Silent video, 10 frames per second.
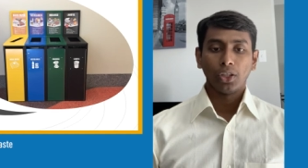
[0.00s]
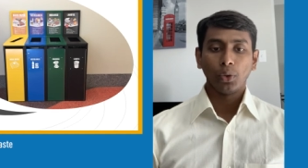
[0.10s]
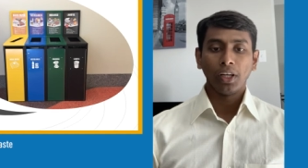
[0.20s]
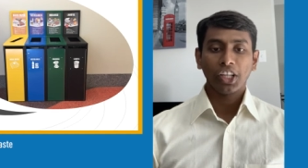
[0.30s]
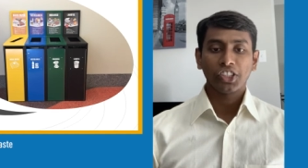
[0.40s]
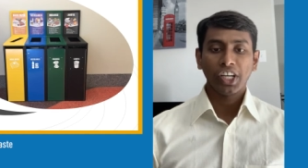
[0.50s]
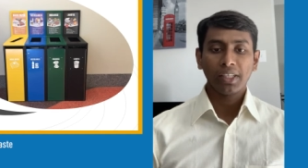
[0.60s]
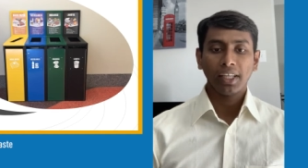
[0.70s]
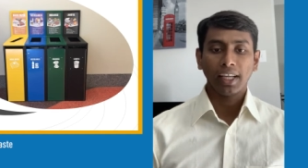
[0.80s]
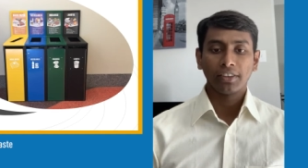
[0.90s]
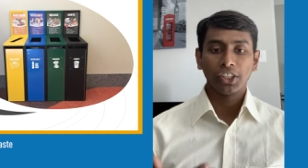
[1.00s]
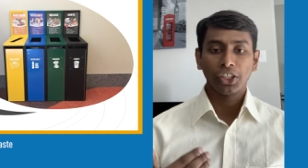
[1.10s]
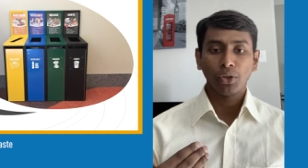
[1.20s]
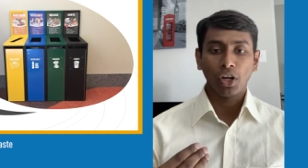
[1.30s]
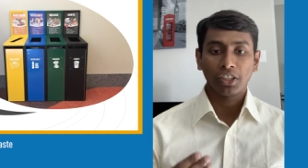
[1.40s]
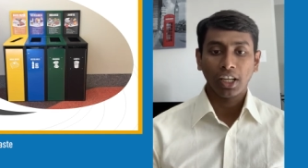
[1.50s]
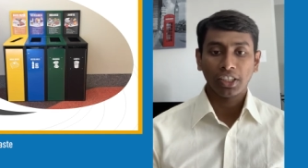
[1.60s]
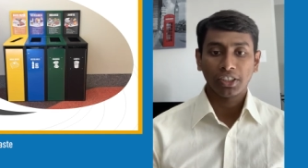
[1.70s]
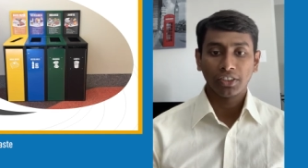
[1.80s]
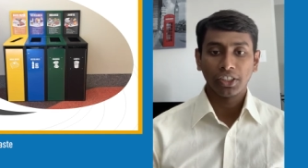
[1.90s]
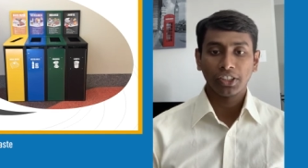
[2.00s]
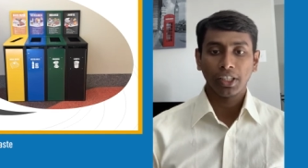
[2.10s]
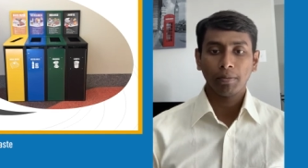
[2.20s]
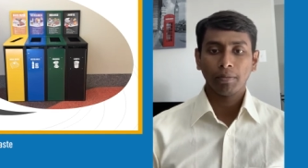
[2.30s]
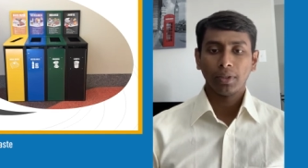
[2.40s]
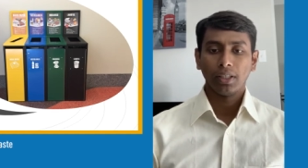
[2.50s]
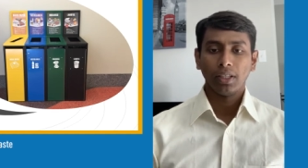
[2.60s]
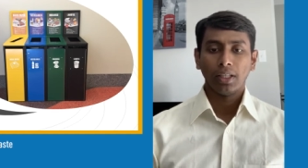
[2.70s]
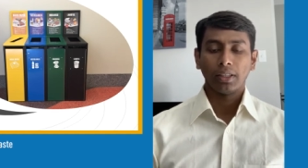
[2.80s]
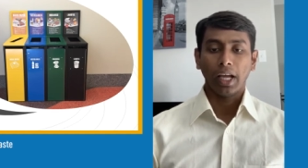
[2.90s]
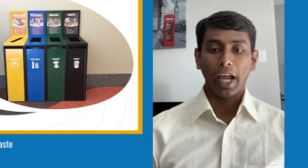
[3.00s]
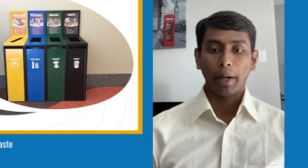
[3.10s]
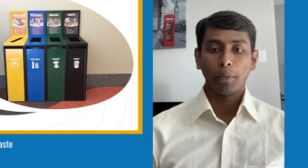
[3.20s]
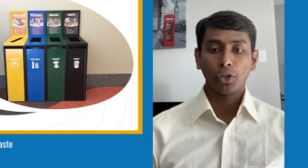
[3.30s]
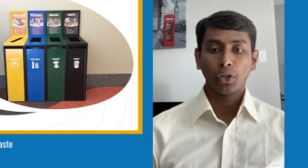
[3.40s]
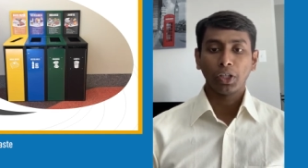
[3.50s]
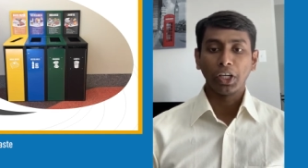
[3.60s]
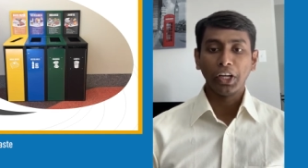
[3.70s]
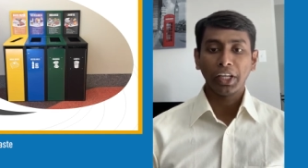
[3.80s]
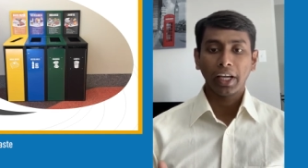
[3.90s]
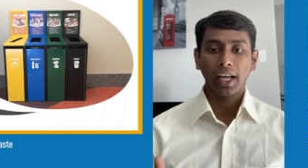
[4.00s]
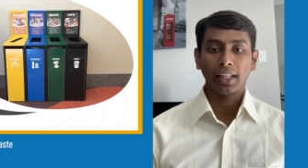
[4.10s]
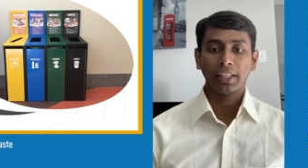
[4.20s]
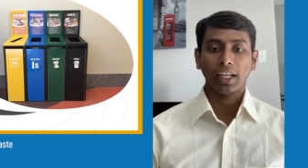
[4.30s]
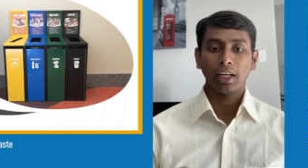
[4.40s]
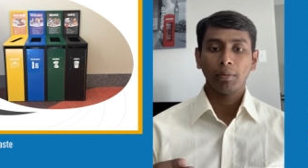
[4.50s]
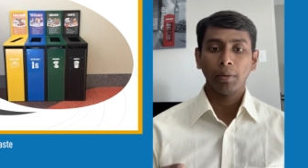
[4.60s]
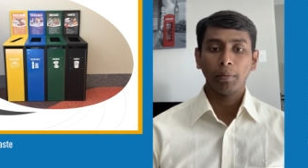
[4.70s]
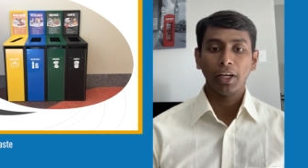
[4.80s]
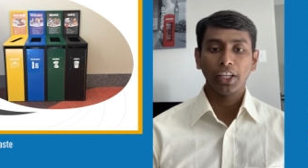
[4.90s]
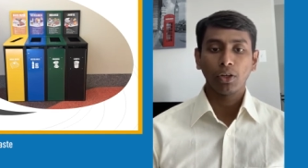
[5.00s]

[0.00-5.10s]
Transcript: To illustrate the existing waste collection system, the Edmonton Clinic Health Academy building